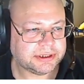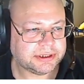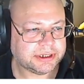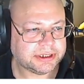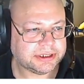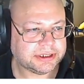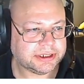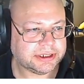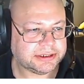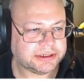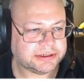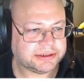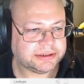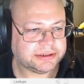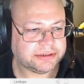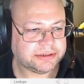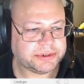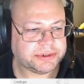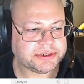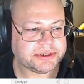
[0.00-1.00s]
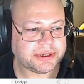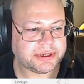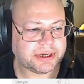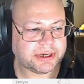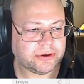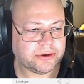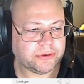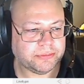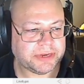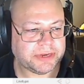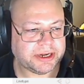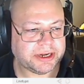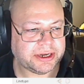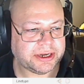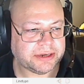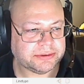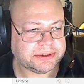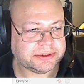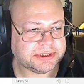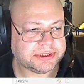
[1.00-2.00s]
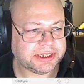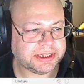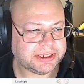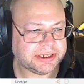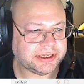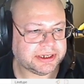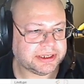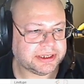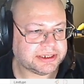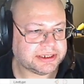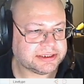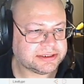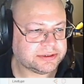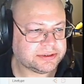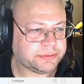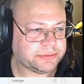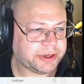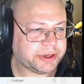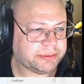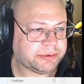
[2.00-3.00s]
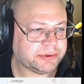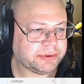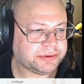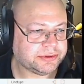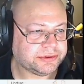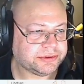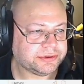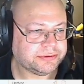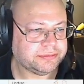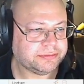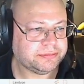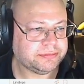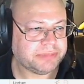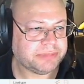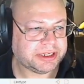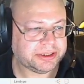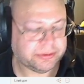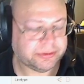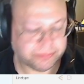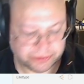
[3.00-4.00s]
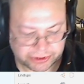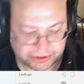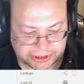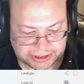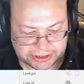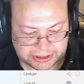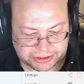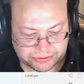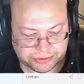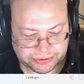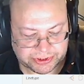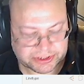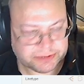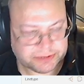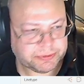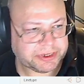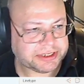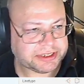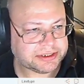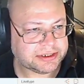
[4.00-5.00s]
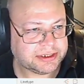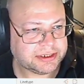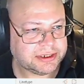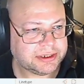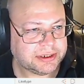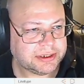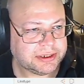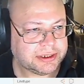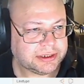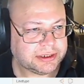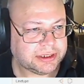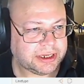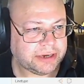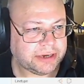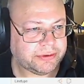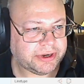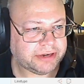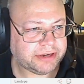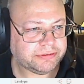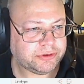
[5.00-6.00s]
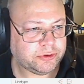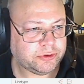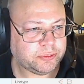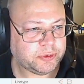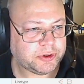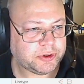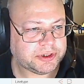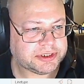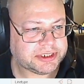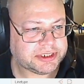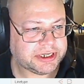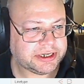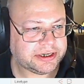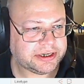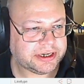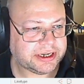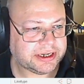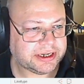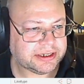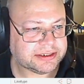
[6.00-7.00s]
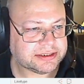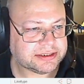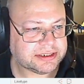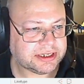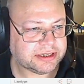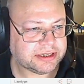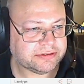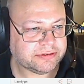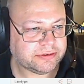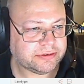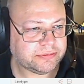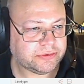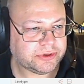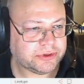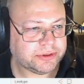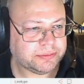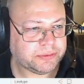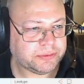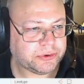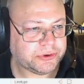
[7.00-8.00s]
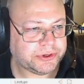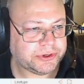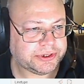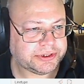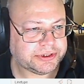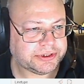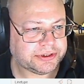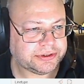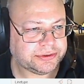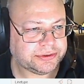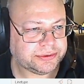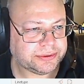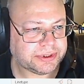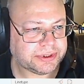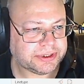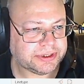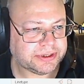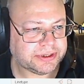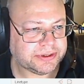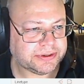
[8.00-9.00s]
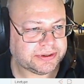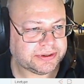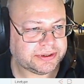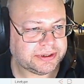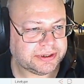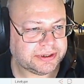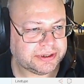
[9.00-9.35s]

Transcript: Edit. The reason I go back out and in again is to be able to better work in the 3D space. Now I have 2 points here. I can select from one point to another.